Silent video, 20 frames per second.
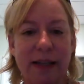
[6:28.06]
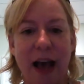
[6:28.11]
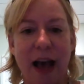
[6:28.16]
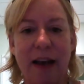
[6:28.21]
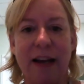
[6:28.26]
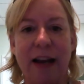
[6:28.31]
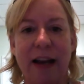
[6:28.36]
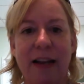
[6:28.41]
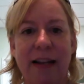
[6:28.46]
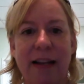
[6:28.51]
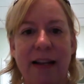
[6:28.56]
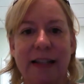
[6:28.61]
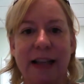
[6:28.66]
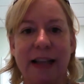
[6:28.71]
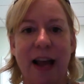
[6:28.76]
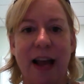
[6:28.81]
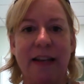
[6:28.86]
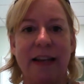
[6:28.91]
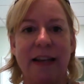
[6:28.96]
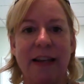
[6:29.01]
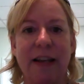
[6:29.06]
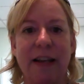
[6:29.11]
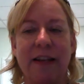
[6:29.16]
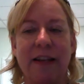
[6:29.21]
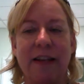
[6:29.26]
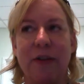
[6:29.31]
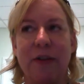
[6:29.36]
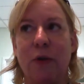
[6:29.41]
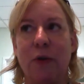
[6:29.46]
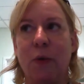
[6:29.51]
how did I decide
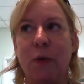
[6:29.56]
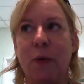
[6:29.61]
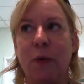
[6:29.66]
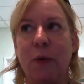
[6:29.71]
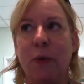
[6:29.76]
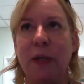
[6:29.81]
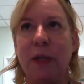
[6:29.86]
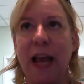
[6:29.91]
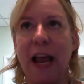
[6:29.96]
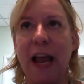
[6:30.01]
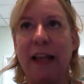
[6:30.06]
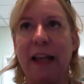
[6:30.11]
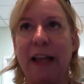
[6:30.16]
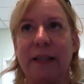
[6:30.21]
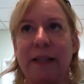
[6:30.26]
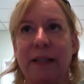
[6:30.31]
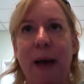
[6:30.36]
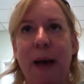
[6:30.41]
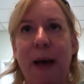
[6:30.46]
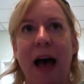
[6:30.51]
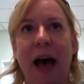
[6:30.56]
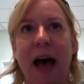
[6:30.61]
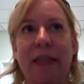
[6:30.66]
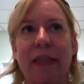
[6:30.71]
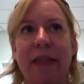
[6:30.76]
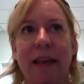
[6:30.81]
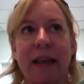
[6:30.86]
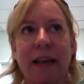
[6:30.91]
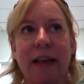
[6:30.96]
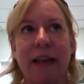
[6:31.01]
to take this
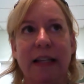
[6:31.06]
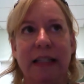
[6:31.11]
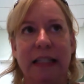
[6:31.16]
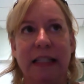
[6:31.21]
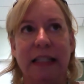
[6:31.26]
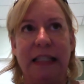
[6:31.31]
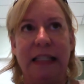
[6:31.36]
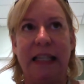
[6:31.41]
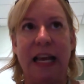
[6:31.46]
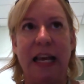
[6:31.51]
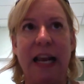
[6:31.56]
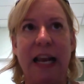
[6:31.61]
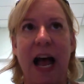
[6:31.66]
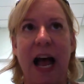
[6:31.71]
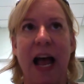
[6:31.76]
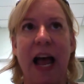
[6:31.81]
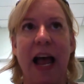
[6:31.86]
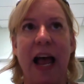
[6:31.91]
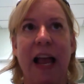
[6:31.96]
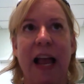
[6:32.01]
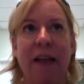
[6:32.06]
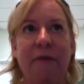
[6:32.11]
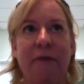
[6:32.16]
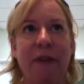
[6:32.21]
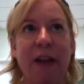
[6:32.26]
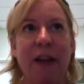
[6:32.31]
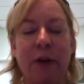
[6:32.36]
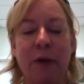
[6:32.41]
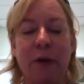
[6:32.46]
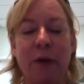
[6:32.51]
path? Did I
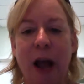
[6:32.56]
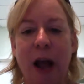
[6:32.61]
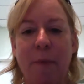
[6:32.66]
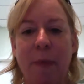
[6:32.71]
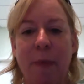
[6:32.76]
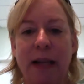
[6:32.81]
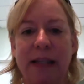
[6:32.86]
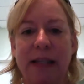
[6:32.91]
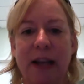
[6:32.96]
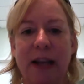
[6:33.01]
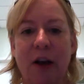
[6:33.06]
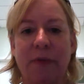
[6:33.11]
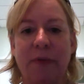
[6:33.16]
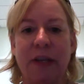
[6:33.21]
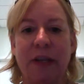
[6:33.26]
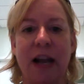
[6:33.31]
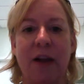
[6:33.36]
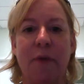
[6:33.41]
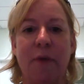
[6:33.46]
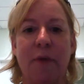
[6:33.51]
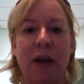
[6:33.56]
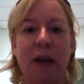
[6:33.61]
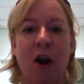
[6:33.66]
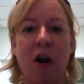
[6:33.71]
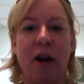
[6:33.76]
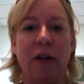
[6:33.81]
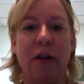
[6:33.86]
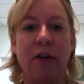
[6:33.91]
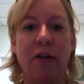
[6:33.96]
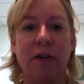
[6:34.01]
figure it out myself? Did I read
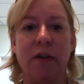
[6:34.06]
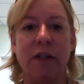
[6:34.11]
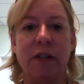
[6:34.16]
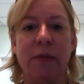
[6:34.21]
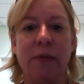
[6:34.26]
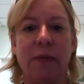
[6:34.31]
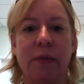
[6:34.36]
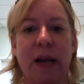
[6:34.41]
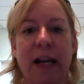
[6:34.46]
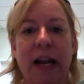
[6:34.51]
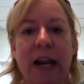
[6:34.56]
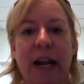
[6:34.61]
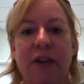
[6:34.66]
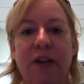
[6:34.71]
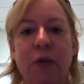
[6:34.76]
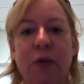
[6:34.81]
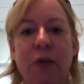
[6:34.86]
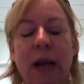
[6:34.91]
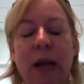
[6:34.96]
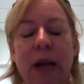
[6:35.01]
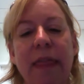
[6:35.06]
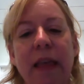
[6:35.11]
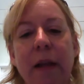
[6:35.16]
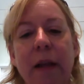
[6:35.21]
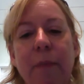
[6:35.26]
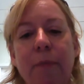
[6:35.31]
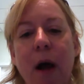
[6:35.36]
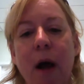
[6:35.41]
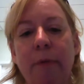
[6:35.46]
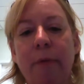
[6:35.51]
articles? What did I do? And I
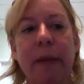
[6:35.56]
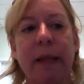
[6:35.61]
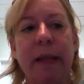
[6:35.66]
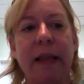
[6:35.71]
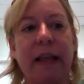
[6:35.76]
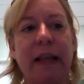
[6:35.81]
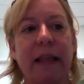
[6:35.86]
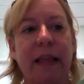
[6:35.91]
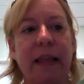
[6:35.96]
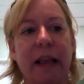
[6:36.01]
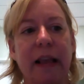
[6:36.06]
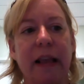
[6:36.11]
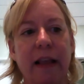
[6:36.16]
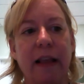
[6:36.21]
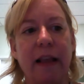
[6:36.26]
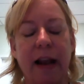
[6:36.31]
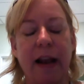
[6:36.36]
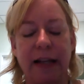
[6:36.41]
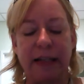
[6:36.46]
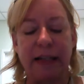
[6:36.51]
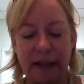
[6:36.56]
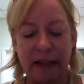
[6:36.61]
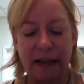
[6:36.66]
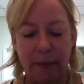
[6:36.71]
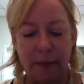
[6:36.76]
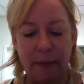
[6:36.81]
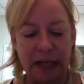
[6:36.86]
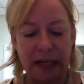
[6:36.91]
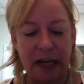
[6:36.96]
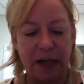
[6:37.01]
think probably, I said that
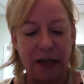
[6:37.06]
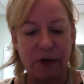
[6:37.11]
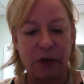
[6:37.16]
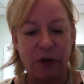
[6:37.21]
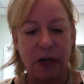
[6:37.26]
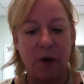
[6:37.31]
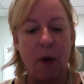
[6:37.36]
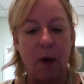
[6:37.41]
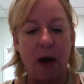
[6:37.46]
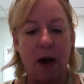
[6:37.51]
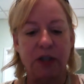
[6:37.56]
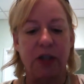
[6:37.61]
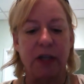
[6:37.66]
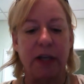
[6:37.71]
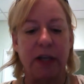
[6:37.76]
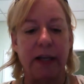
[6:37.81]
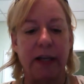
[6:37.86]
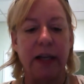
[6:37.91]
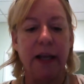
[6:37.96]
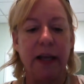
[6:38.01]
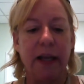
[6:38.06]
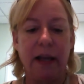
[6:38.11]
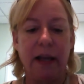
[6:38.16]
was an interesting question.